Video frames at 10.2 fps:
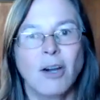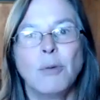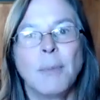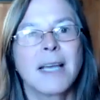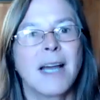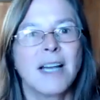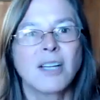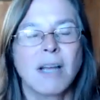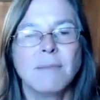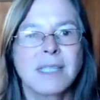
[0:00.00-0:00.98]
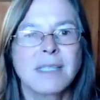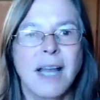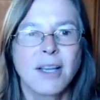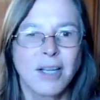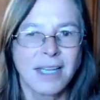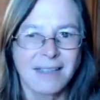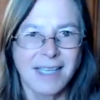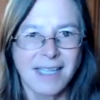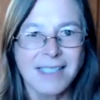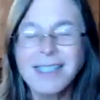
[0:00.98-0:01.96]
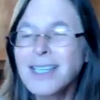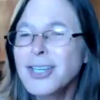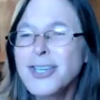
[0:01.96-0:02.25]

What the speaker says: oh my gosh, I'm just not good at this.